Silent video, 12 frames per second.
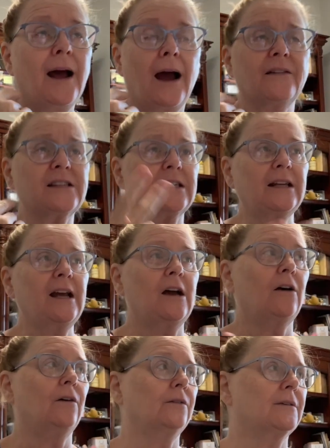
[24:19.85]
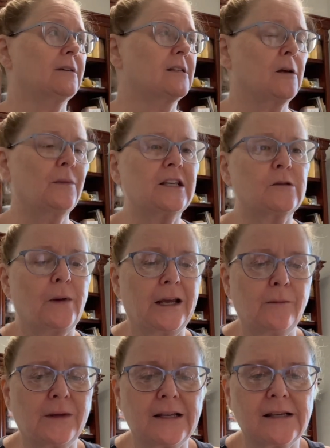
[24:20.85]
I've seen how some of these
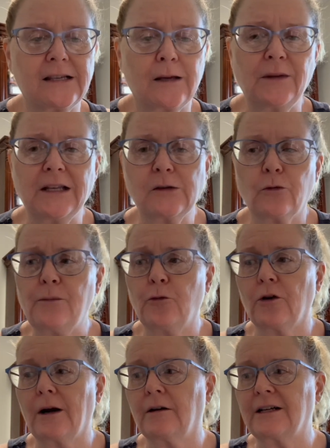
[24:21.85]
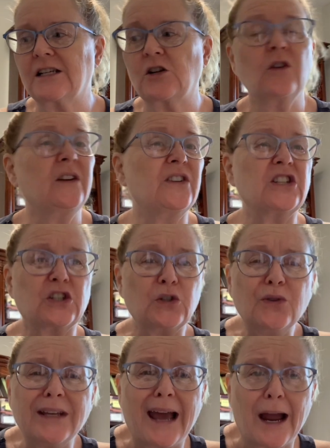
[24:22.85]
babies, some of these reborn artists don't even
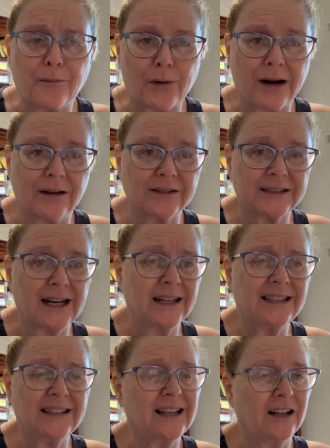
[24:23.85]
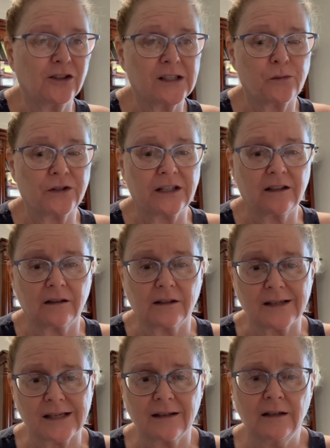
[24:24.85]
do the eyebrows. And I think that looks
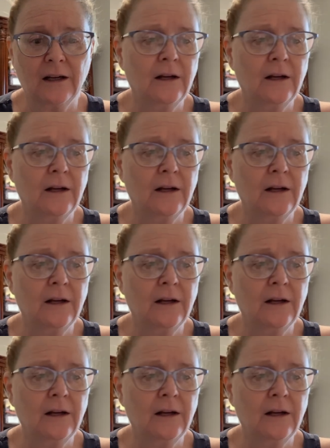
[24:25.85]
ridiculous.